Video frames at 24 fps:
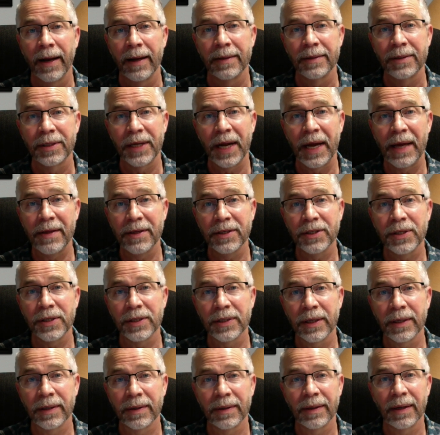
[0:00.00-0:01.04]
today this is
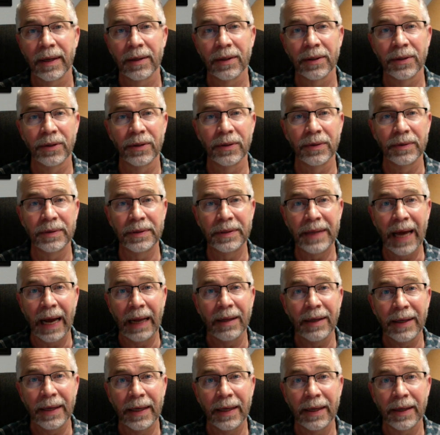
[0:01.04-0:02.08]
a little
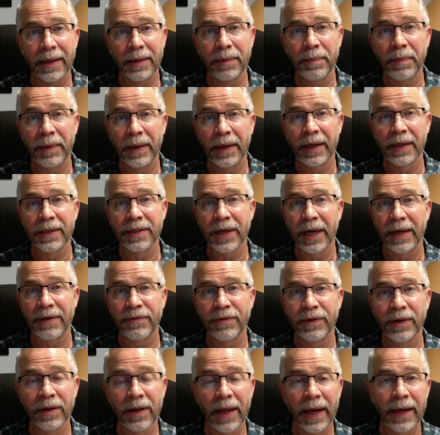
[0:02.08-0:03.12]
delicate because I
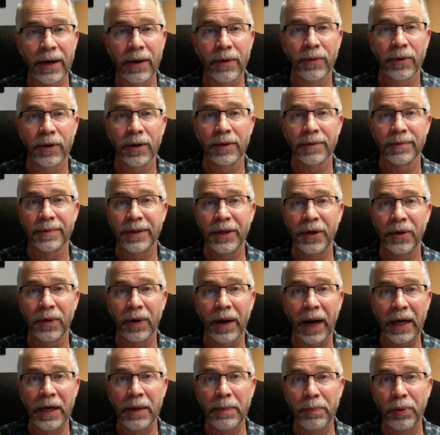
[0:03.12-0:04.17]
feel like we're, you know,
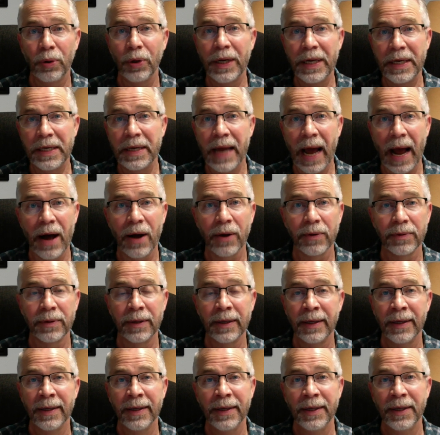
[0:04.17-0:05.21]
kind of putting down,
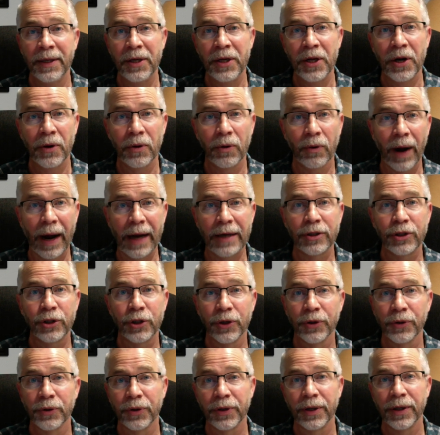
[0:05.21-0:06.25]
you know,
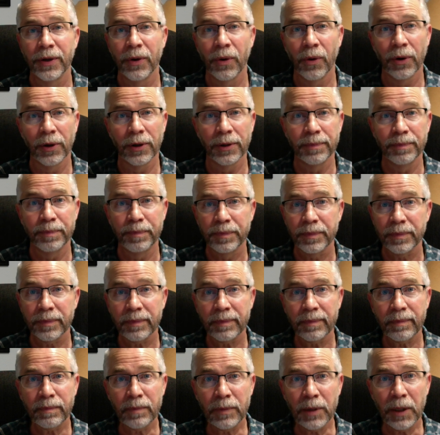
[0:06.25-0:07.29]
grandchildren or
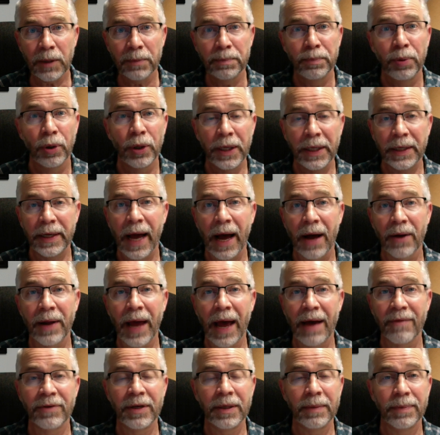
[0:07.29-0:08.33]
putting down
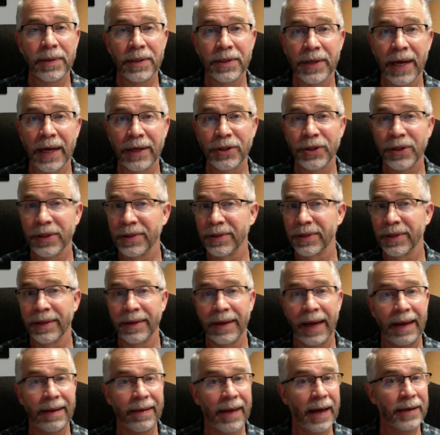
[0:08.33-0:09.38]
having possessions.
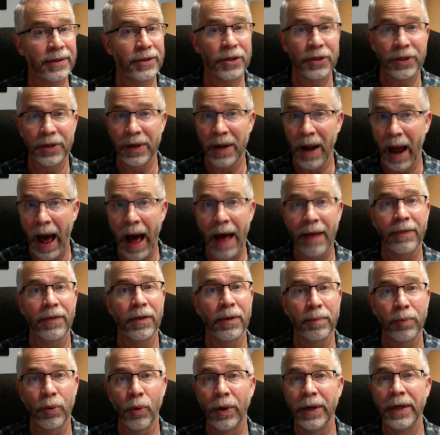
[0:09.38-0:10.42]
And that's not the
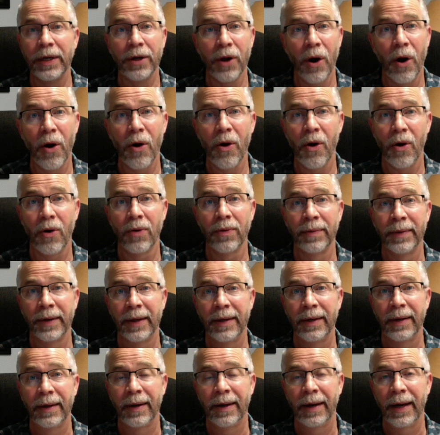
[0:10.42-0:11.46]
point at all.
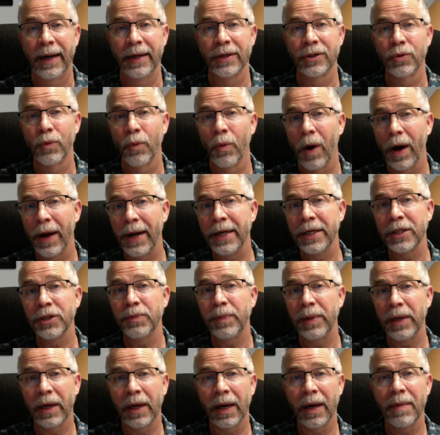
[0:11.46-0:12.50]
It's what has
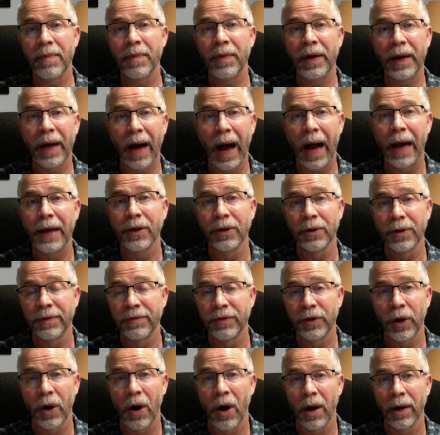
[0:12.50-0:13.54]
become the idol of
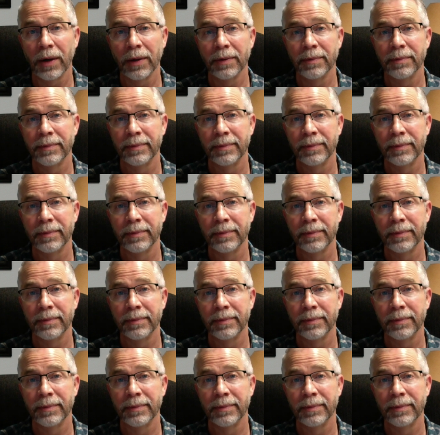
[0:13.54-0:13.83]
your heart